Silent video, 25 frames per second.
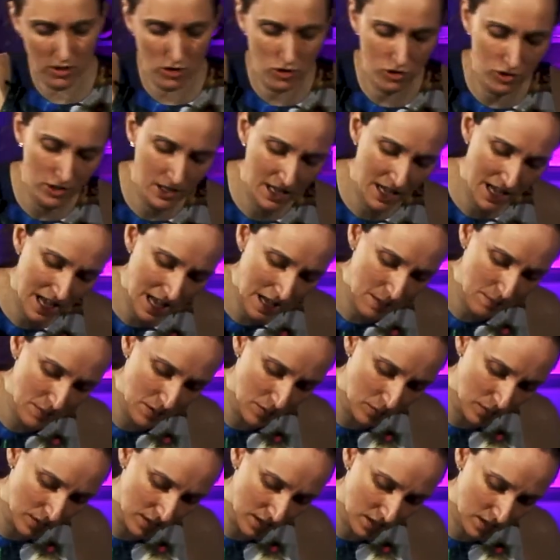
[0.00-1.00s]
sure you're happy
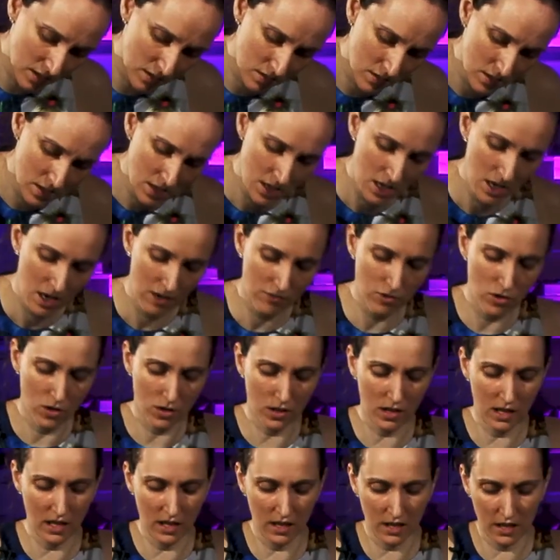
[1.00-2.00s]
with it. If you're
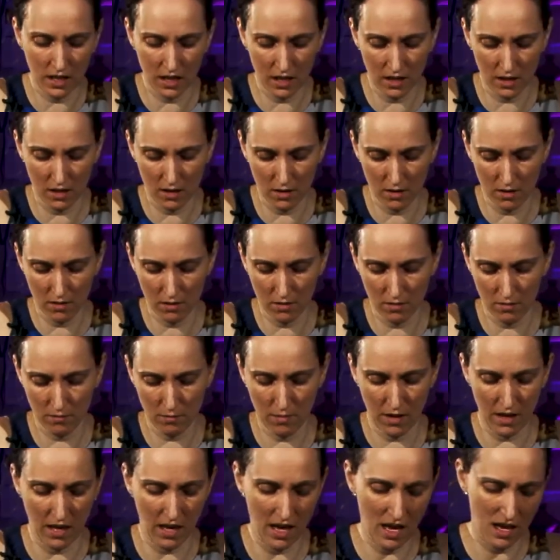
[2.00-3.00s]
thinking,
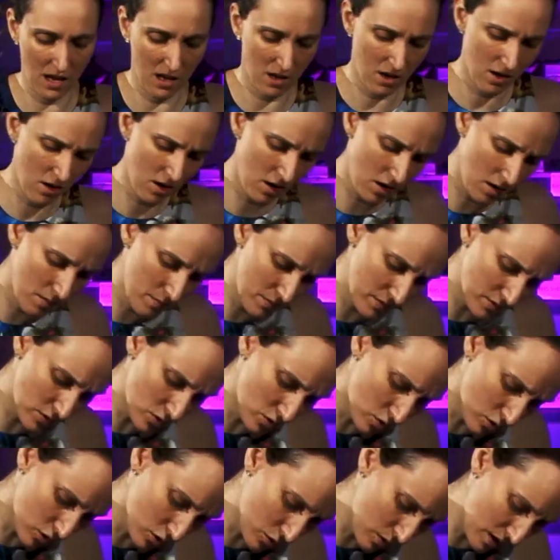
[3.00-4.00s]
my egg cup is
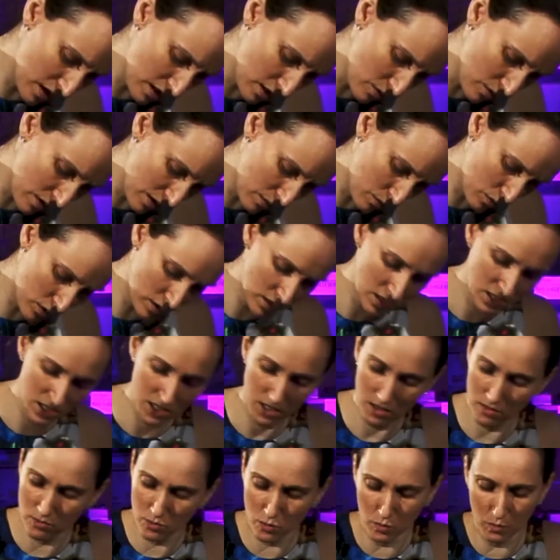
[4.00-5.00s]
not quite the way I want
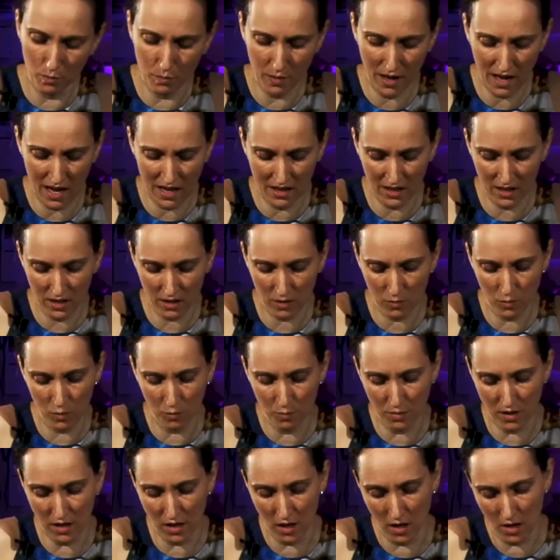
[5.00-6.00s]
it, don't panic. We'll
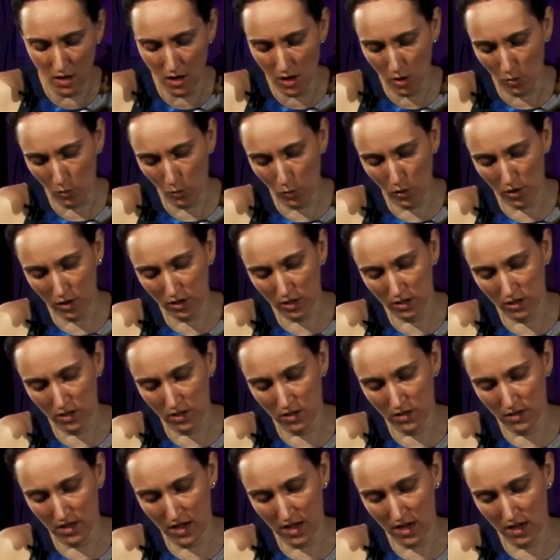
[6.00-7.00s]
be working
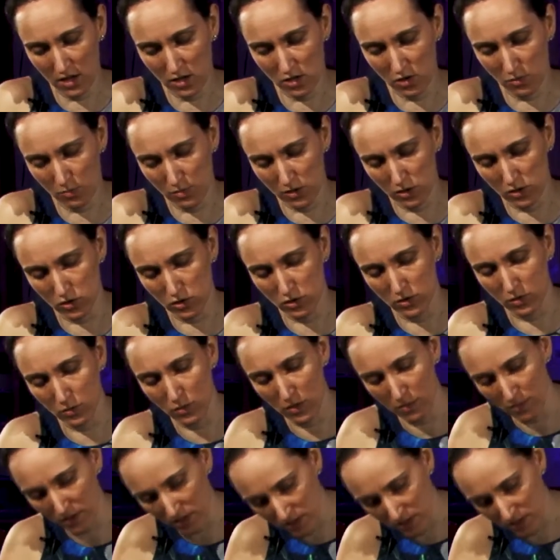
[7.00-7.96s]
on that. You'll be doing a wee bit